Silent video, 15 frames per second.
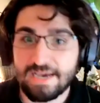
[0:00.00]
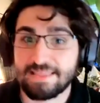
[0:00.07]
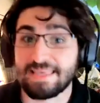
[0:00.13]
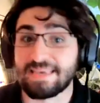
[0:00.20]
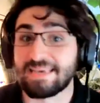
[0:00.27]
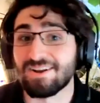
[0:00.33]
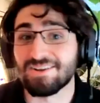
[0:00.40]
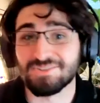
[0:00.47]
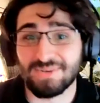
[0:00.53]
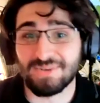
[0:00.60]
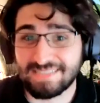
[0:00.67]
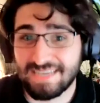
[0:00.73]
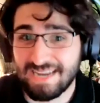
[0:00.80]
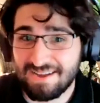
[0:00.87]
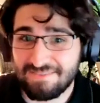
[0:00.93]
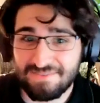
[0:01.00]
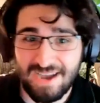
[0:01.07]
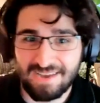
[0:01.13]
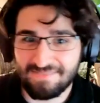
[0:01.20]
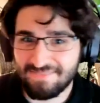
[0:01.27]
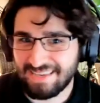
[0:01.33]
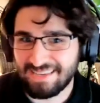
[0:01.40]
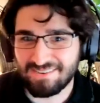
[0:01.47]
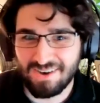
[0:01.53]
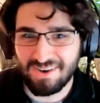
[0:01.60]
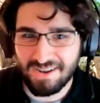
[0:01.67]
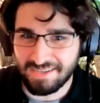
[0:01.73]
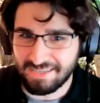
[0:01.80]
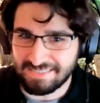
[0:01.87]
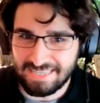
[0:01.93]
They can also identify if they get a
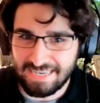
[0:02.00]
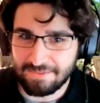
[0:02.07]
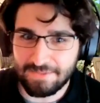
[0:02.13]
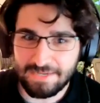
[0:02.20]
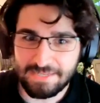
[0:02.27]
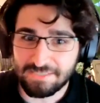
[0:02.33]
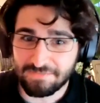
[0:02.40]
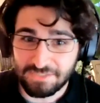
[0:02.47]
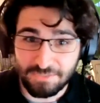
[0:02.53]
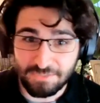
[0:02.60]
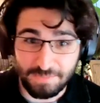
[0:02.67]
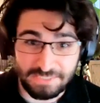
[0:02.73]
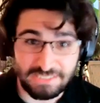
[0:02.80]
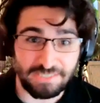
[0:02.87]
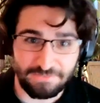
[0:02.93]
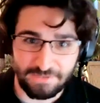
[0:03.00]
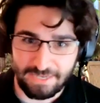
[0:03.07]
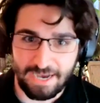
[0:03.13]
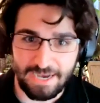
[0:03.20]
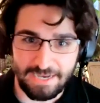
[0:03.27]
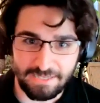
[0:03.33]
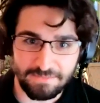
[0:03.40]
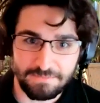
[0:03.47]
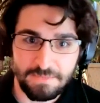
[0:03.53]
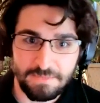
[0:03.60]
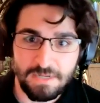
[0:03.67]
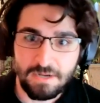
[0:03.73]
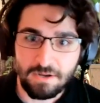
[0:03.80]
lot of contaminants of a specific item,